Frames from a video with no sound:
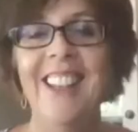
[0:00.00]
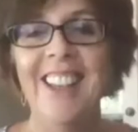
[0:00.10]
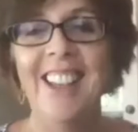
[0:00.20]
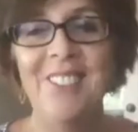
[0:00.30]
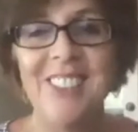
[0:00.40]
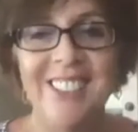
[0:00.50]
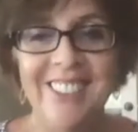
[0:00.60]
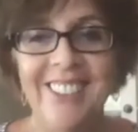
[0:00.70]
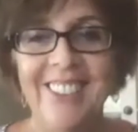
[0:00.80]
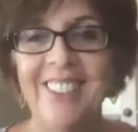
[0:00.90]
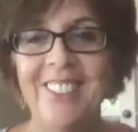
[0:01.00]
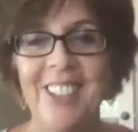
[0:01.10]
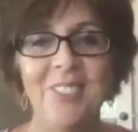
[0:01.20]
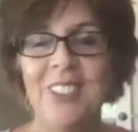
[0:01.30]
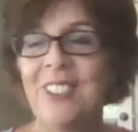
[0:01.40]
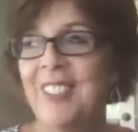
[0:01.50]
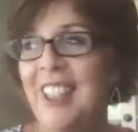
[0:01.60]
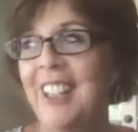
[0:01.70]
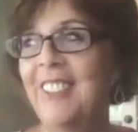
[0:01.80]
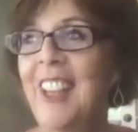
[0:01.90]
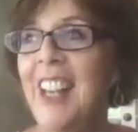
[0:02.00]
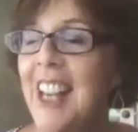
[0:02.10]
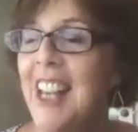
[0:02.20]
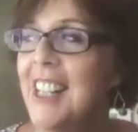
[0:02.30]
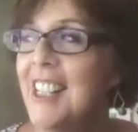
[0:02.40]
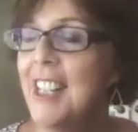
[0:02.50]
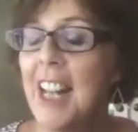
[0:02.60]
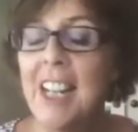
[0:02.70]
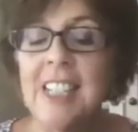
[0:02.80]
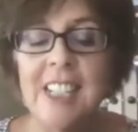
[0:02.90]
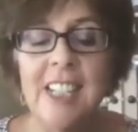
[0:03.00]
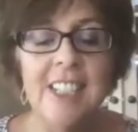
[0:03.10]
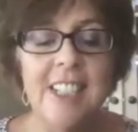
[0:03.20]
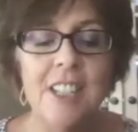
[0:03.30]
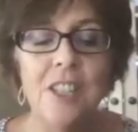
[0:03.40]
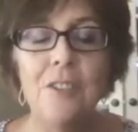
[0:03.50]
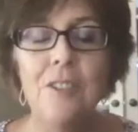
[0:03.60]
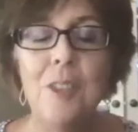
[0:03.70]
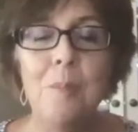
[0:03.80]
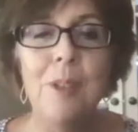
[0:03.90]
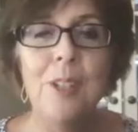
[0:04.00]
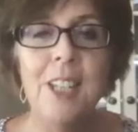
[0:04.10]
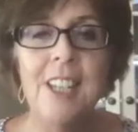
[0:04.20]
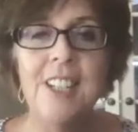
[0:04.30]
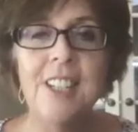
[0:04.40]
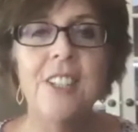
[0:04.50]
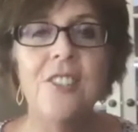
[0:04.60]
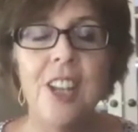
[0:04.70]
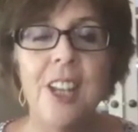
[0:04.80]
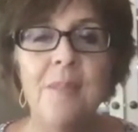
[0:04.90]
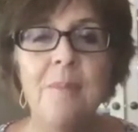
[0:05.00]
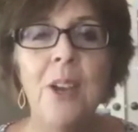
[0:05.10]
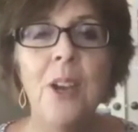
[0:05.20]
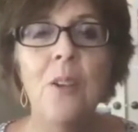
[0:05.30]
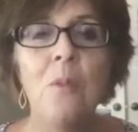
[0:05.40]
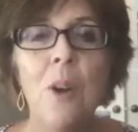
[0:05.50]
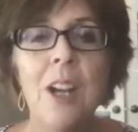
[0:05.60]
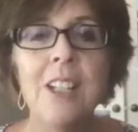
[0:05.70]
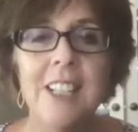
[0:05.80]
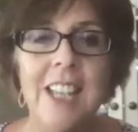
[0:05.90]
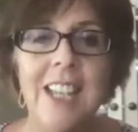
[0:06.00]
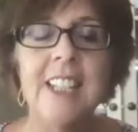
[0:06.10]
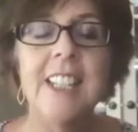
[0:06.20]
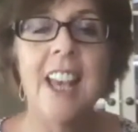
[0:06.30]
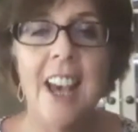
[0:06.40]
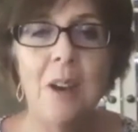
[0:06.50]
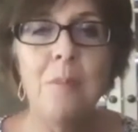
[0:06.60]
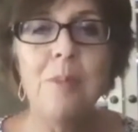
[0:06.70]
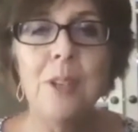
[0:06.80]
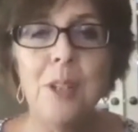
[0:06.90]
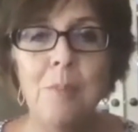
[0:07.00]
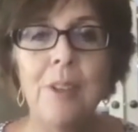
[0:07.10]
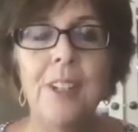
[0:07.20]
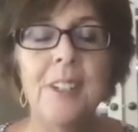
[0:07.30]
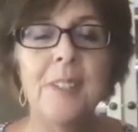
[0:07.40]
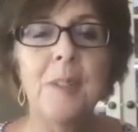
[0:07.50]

Absolutely incredible. Yeah. Tell us, Liz, so you're in the beauty industry. What sets our beauty products